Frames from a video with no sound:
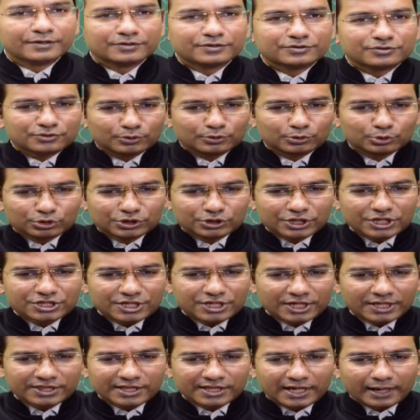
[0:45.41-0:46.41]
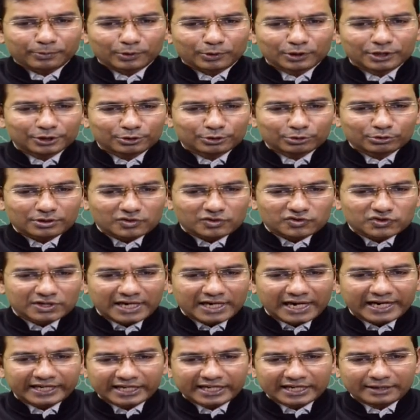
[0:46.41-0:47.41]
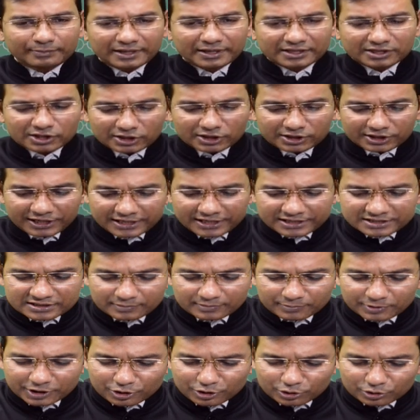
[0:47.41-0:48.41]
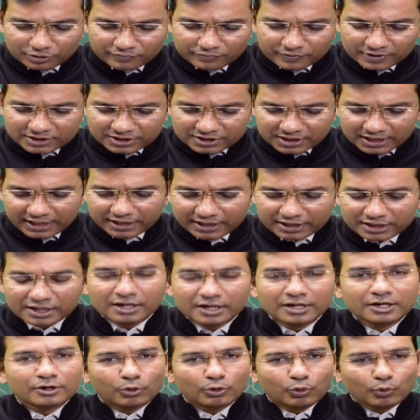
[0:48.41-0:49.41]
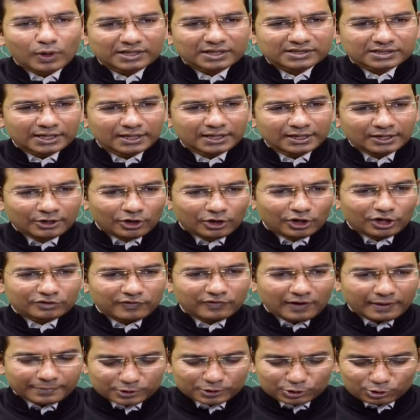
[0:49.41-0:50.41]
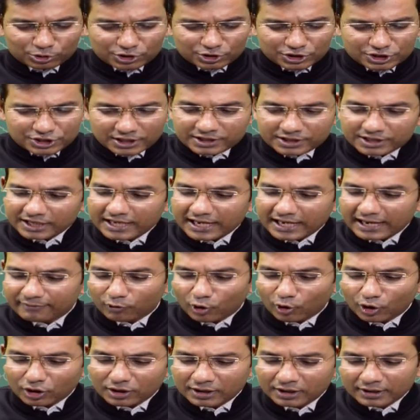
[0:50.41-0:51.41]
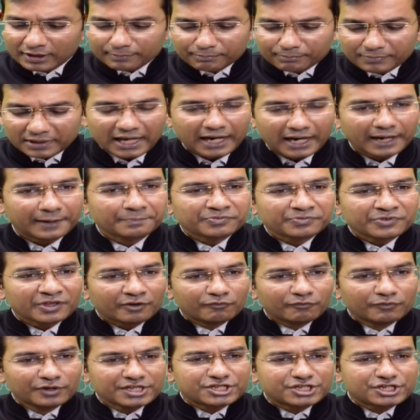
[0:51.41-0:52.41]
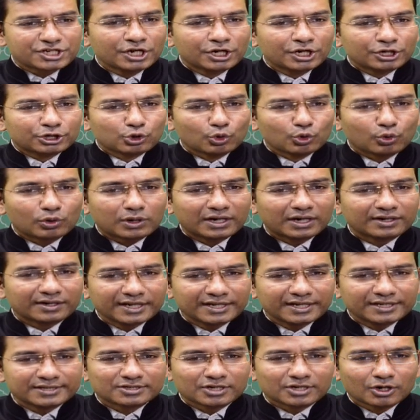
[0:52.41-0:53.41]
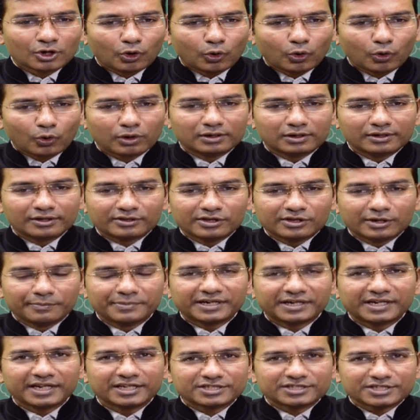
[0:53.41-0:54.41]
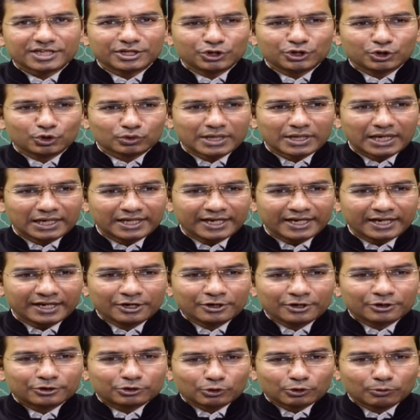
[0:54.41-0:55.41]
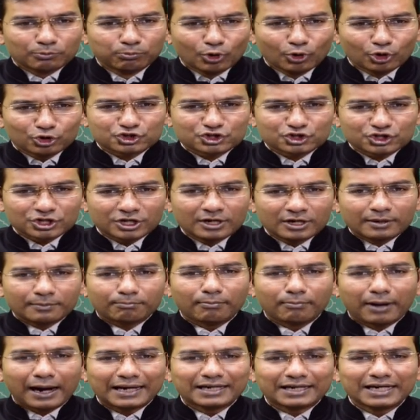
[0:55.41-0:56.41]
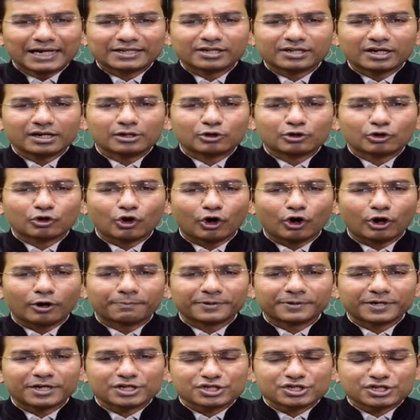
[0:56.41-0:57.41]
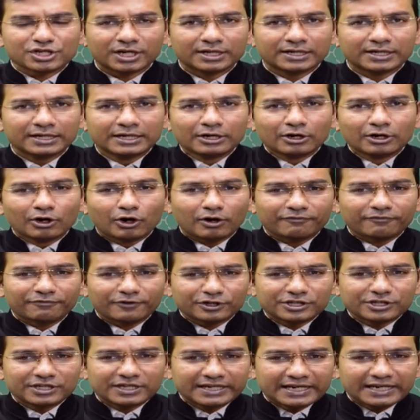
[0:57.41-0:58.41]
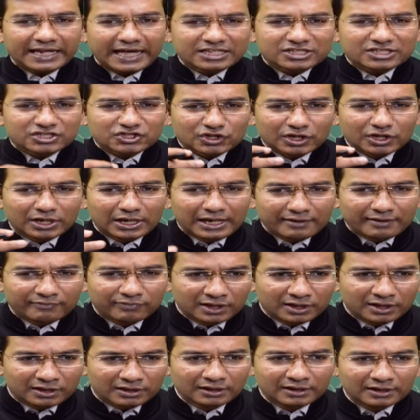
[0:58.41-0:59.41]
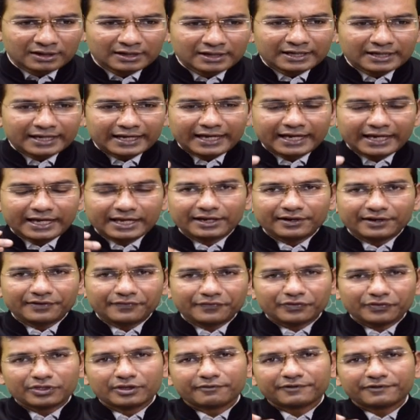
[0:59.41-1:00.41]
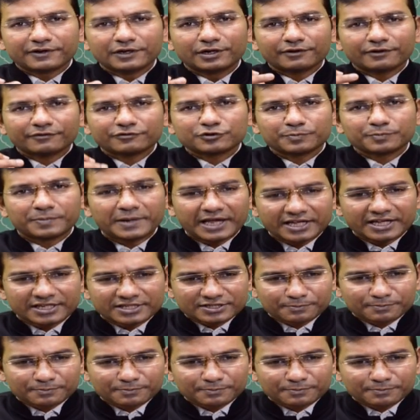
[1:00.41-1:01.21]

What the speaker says: So Duti Chand, Napoli 2019 mein 30th summer universide hua tha aur wahan pe Duti Chand ne ye award mila. Which two countries hold the meetings in New Delhi to boost bilateral cooperation for the next level in the field of space?